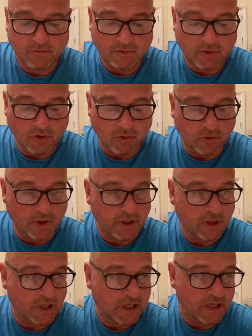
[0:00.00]

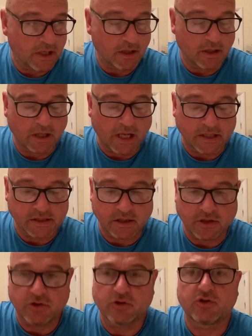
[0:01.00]
calling Anthony
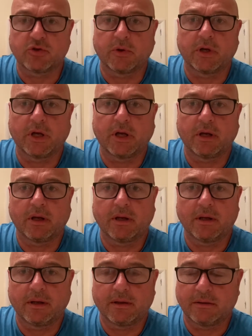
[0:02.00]

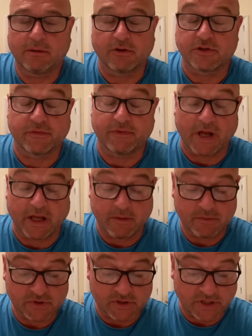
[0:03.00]
Joshua lots of
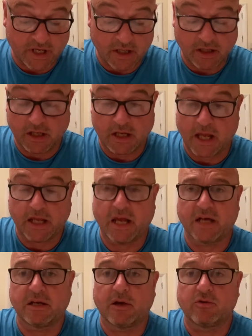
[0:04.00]
names and saying he
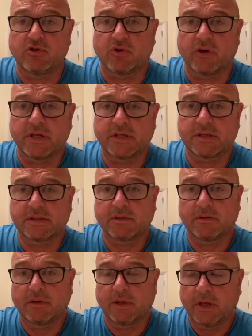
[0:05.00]
had no choice,
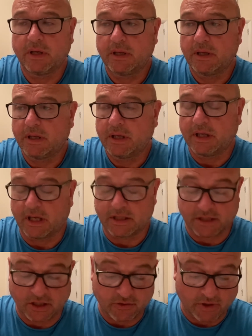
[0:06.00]

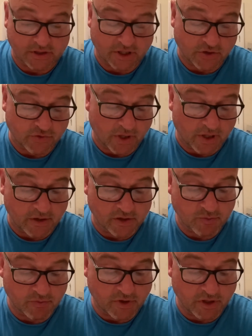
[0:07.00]
etc., etc. There's,
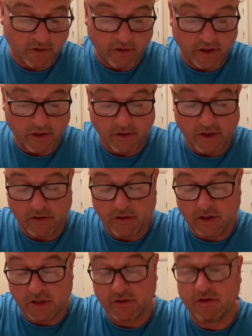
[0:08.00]
you know,
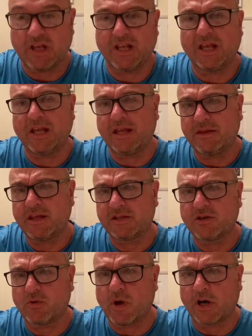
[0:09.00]
there's
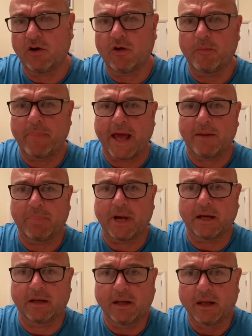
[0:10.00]
quite a lot of bad blood